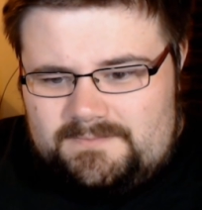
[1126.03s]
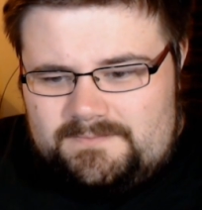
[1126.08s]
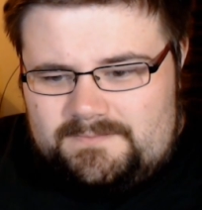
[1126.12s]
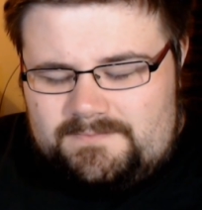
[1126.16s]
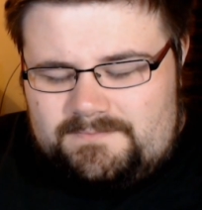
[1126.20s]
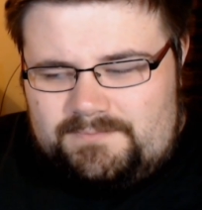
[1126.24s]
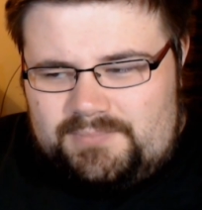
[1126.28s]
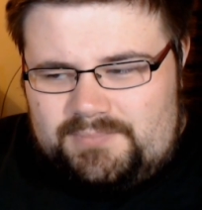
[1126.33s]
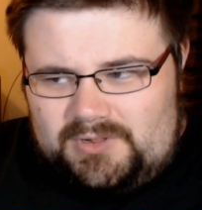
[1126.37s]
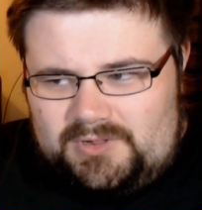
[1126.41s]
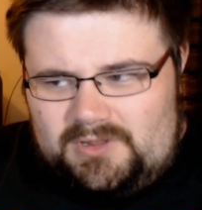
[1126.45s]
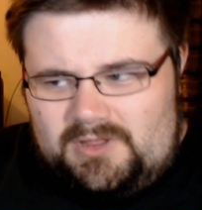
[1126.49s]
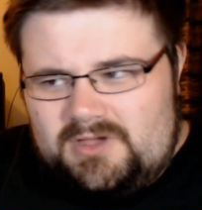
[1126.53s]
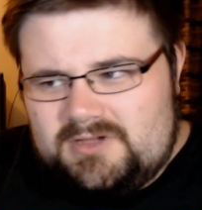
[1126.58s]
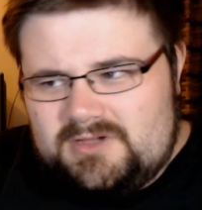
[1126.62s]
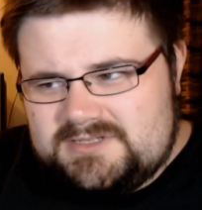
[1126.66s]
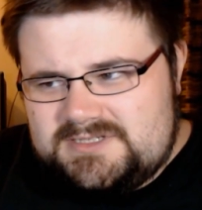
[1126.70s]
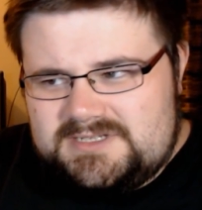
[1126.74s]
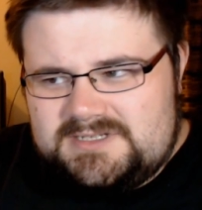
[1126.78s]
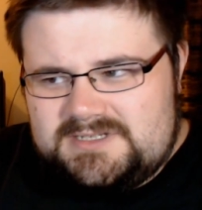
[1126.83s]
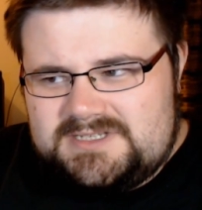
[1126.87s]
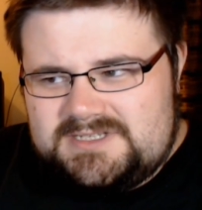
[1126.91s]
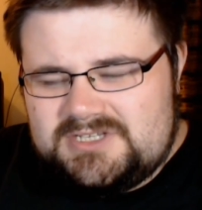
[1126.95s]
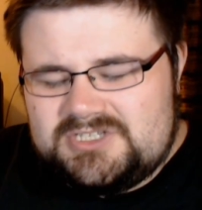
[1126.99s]
plot
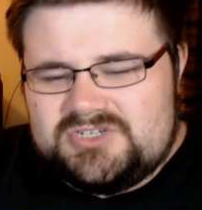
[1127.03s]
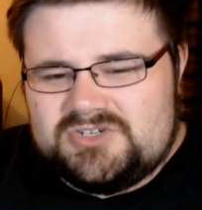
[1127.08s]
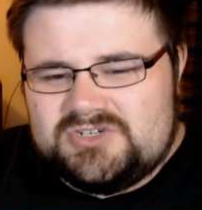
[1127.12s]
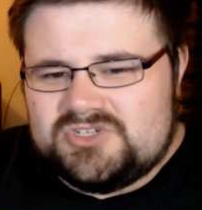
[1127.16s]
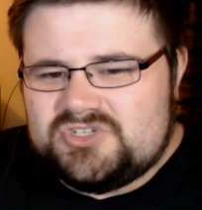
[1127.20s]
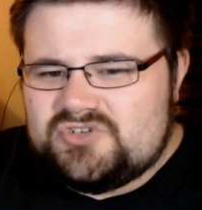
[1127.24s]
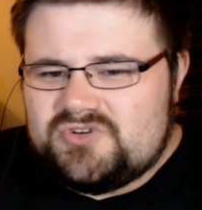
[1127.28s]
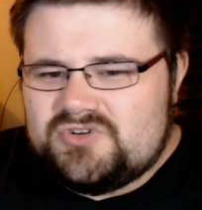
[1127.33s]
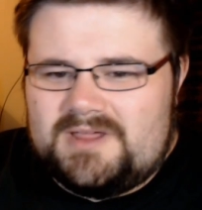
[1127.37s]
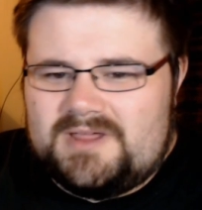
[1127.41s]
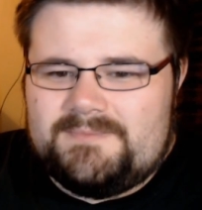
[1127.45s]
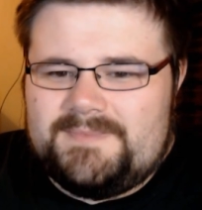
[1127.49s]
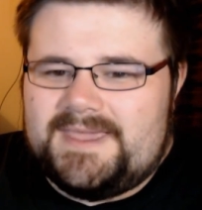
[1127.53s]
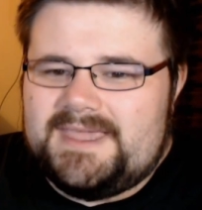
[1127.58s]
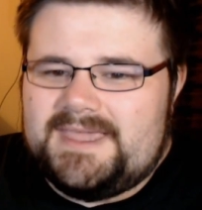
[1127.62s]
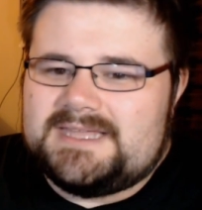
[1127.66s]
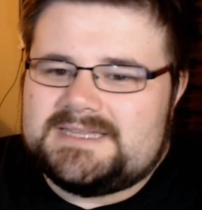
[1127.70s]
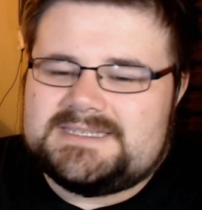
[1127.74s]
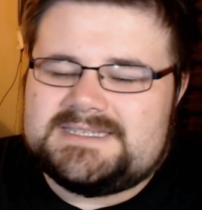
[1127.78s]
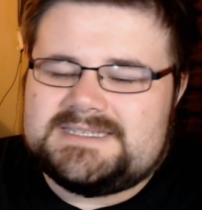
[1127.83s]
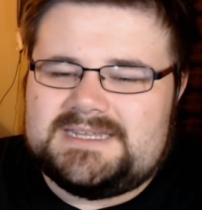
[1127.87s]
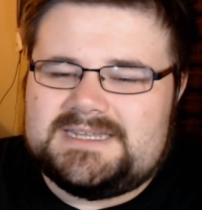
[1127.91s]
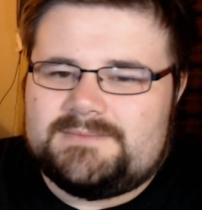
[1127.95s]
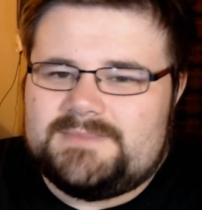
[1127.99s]
to just try and make
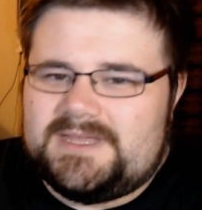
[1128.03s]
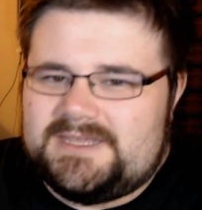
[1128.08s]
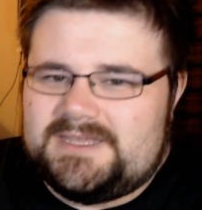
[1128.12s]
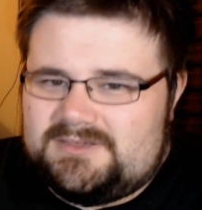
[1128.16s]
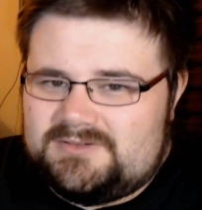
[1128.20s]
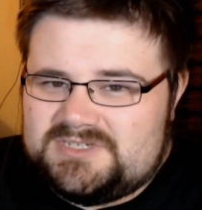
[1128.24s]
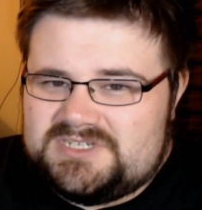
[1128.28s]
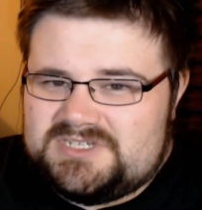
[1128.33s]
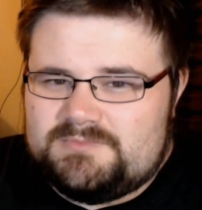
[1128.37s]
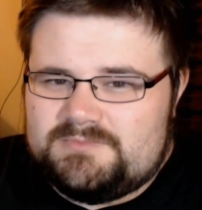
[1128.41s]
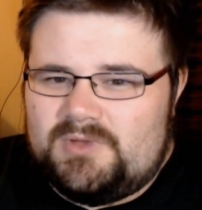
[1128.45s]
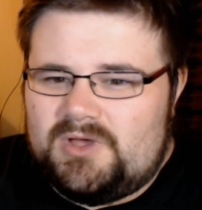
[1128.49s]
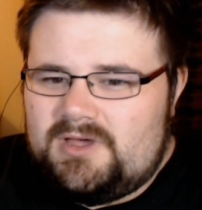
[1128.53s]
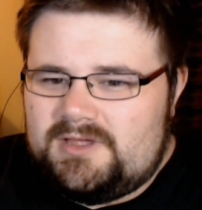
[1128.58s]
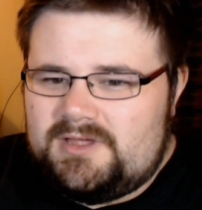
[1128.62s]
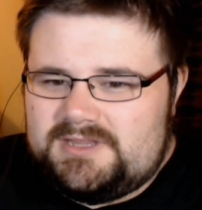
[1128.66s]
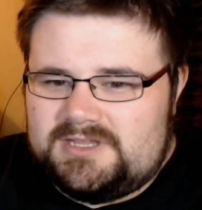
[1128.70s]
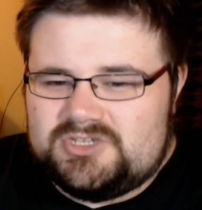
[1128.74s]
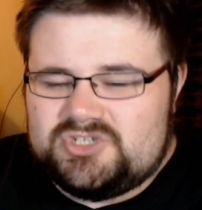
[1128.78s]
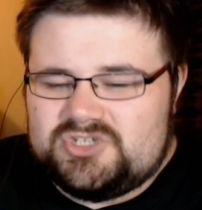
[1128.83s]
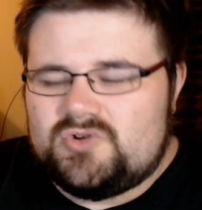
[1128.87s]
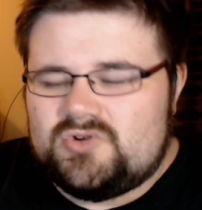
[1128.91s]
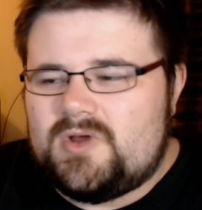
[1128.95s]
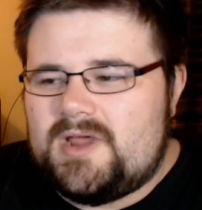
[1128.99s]
it seem like you're smart.
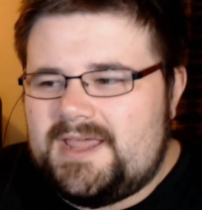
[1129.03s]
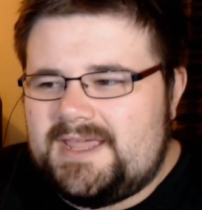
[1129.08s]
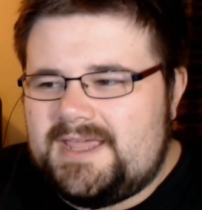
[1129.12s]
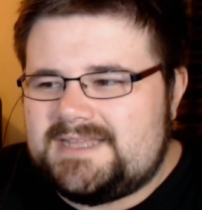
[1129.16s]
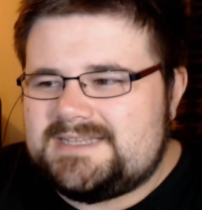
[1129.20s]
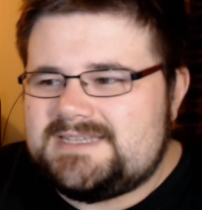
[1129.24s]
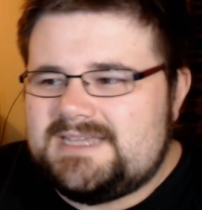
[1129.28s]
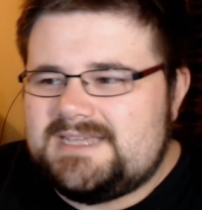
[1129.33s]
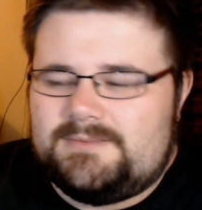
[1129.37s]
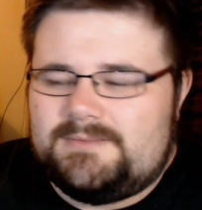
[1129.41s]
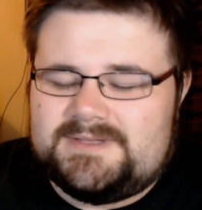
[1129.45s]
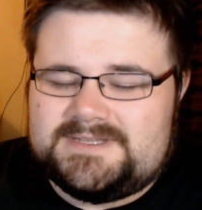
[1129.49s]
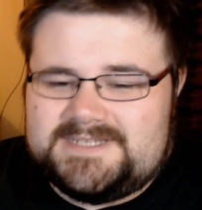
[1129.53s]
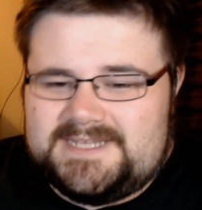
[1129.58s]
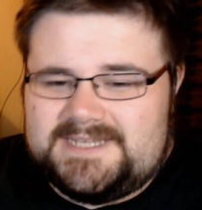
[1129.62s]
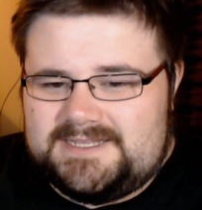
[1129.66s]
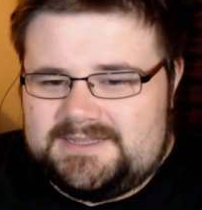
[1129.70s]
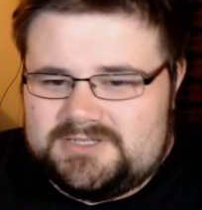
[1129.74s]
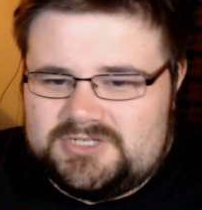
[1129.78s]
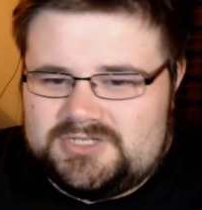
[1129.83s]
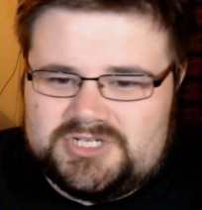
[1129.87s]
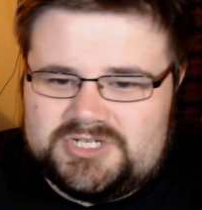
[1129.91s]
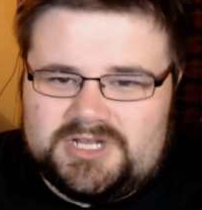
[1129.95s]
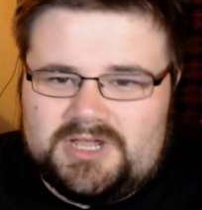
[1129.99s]
They're trying to
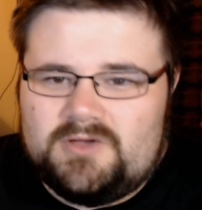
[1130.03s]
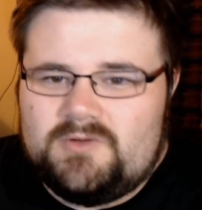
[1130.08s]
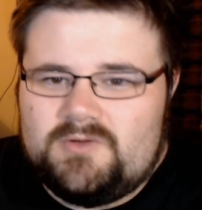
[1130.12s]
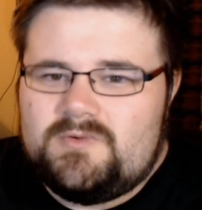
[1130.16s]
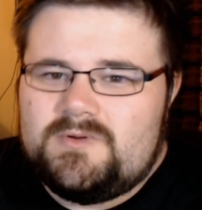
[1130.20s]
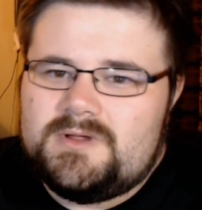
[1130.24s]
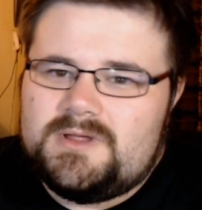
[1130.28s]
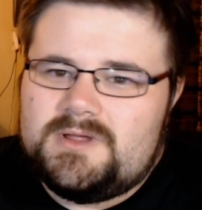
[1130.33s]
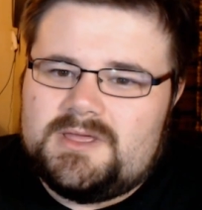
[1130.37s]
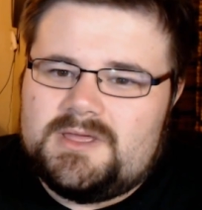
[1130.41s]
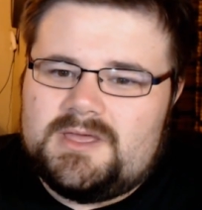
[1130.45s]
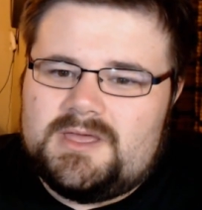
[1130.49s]
imitate the show.